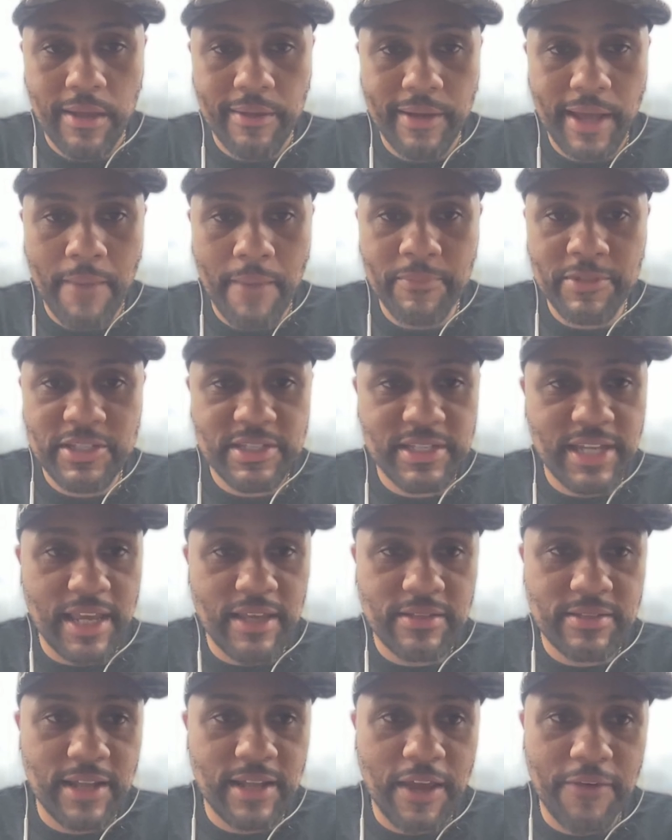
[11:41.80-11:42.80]
Our
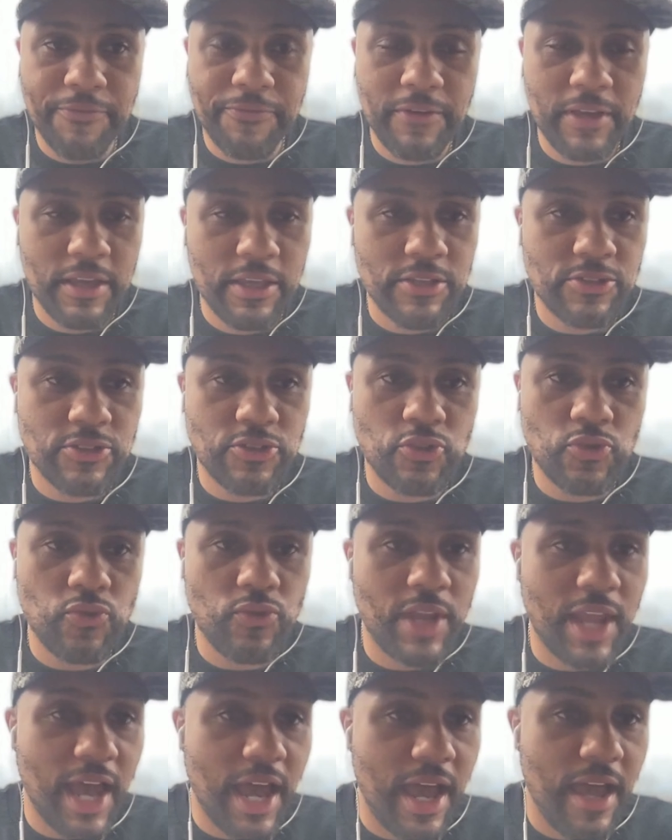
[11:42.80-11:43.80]
mistakes and our failures do
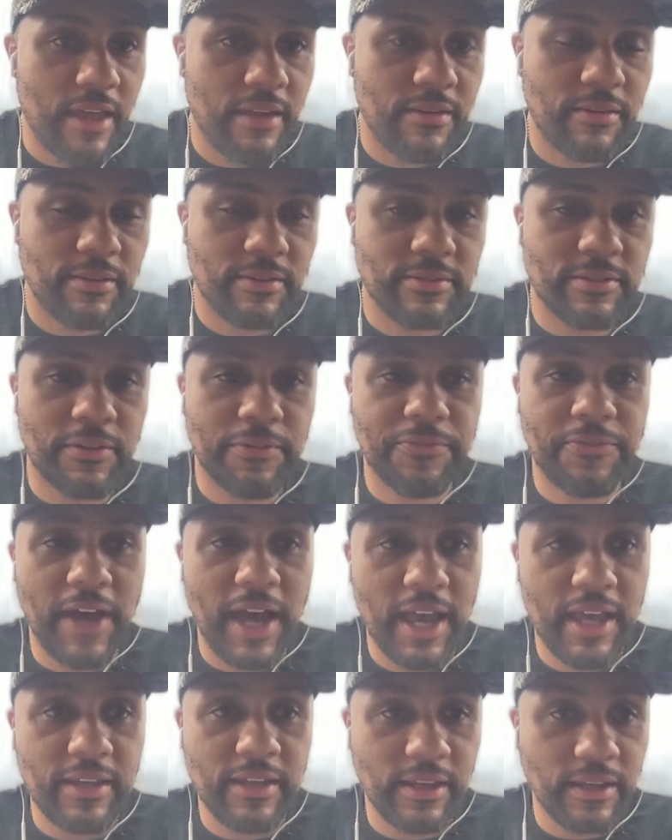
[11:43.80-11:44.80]
not
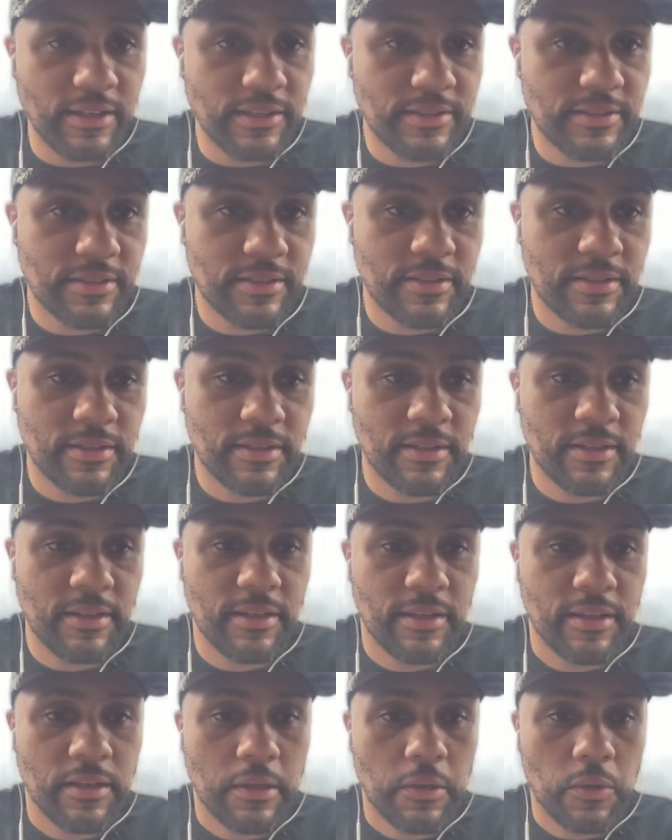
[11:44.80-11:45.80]
define us.
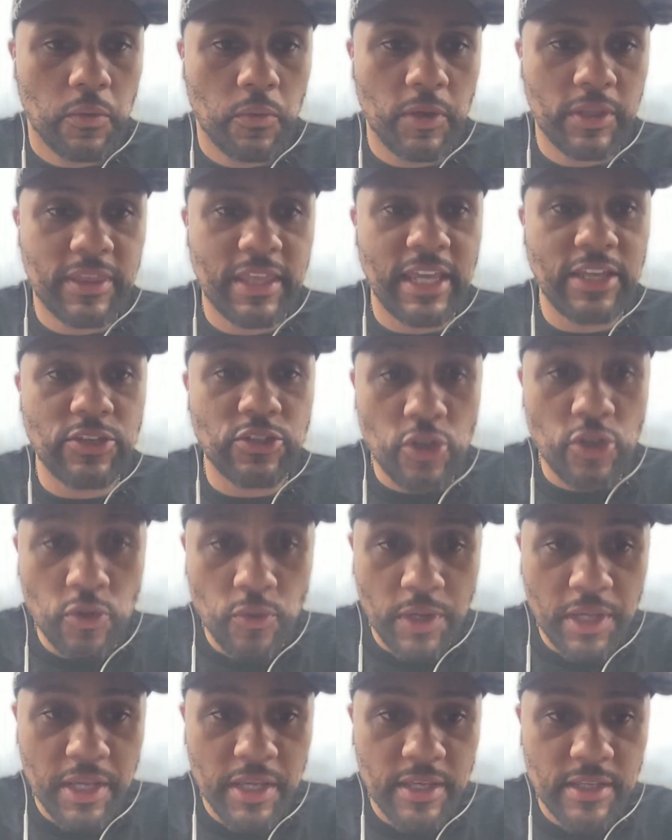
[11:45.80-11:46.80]
What they do
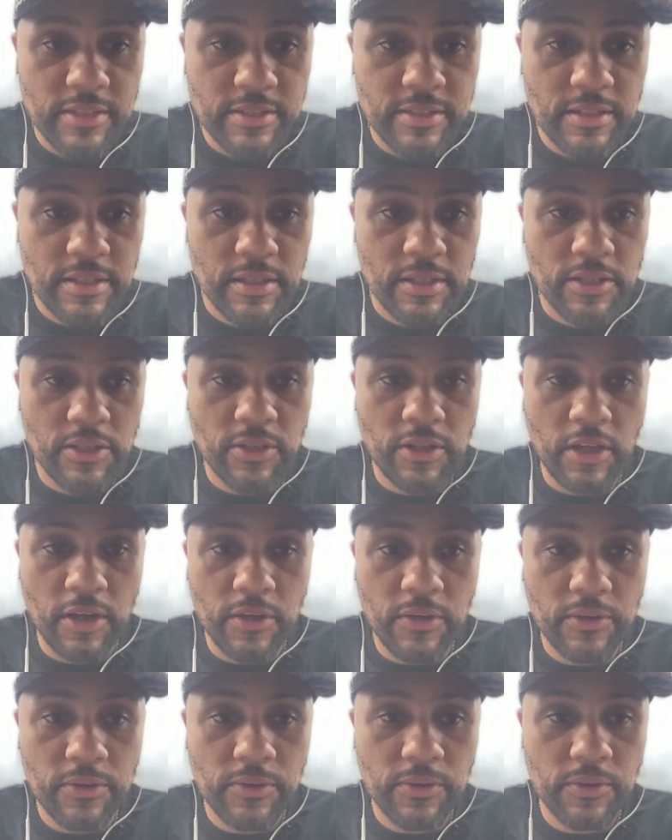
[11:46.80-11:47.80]
is, you know,
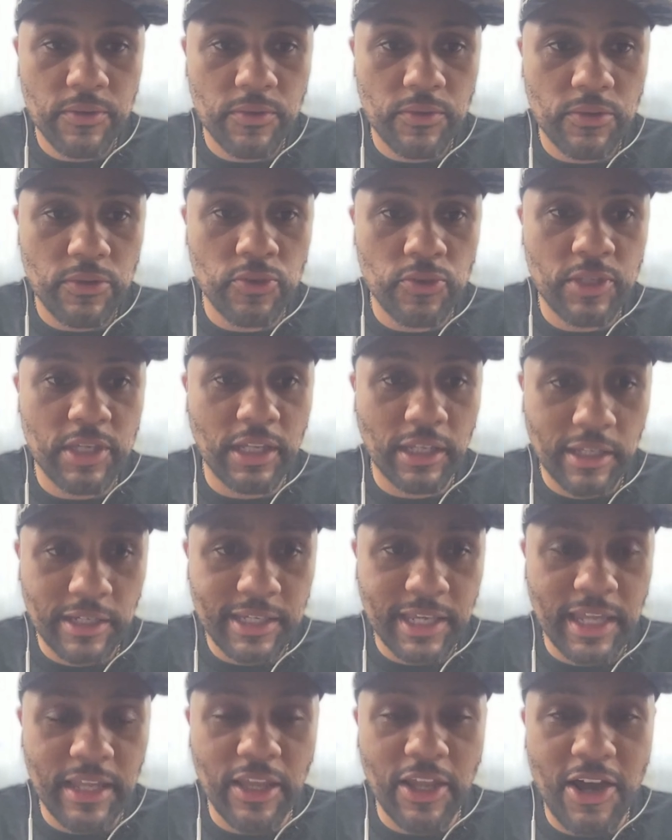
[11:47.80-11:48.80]
you can look
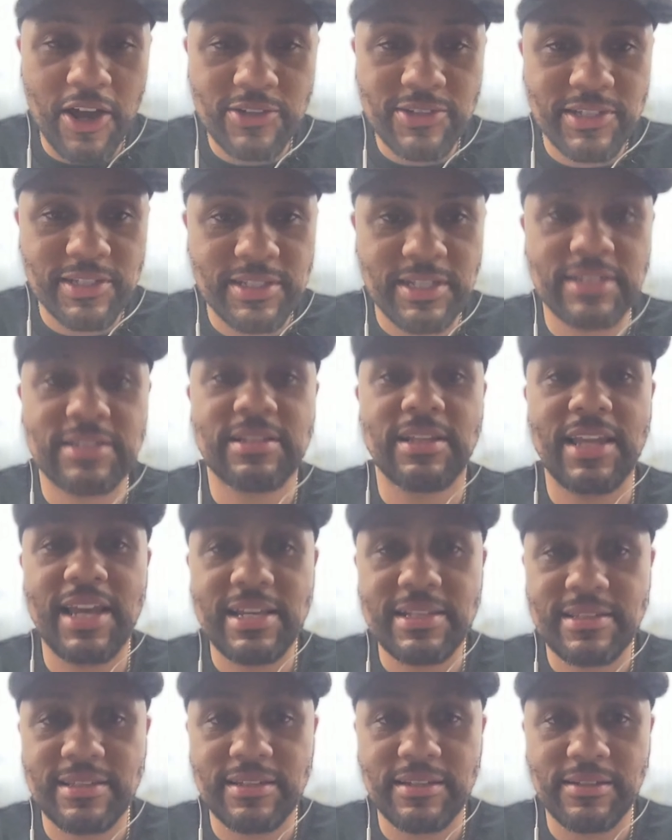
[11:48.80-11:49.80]
at losses as
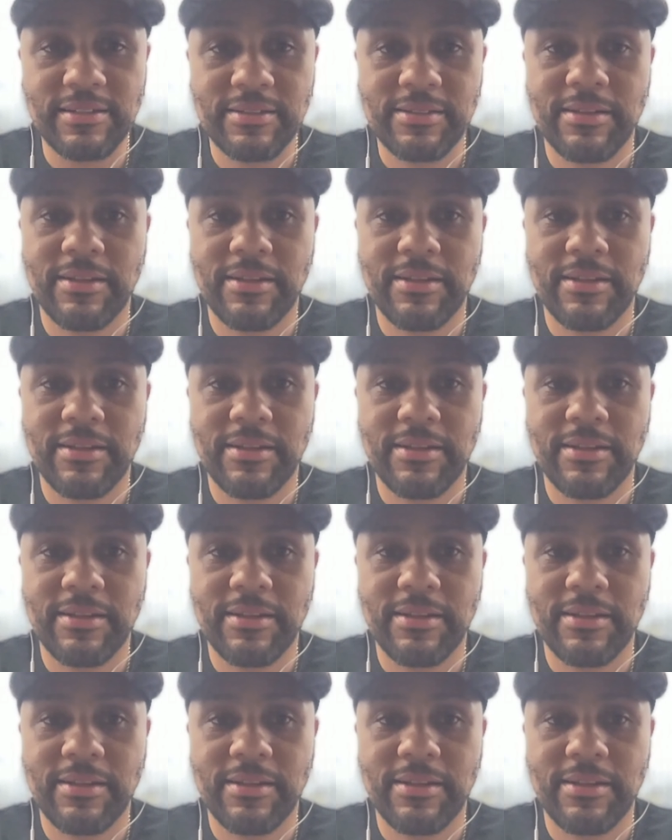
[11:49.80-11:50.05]
lessons,